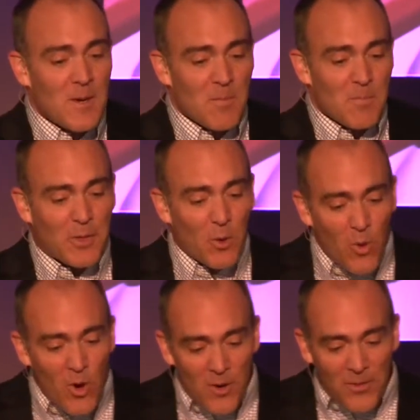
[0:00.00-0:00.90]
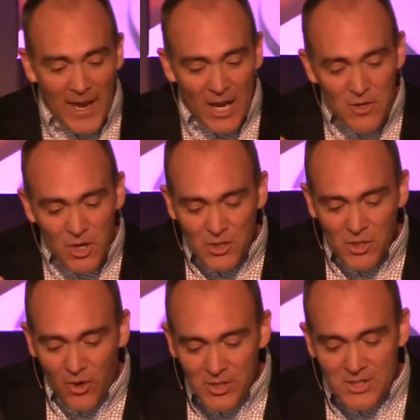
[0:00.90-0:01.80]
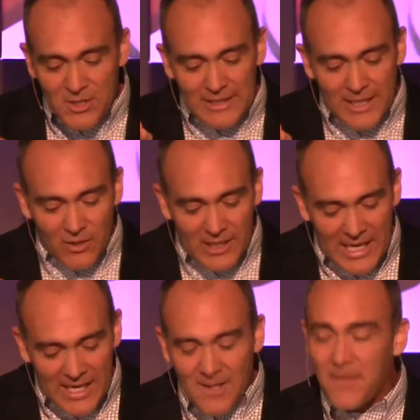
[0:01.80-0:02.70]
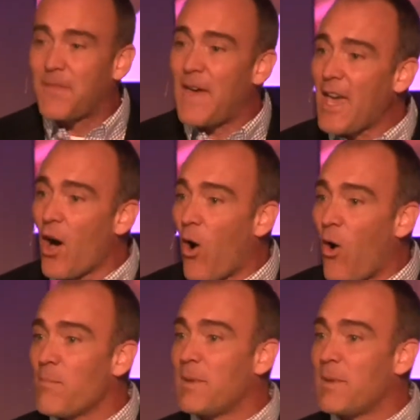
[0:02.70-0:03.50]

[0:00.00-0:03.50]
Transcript: But the word theopneustos literally is theo,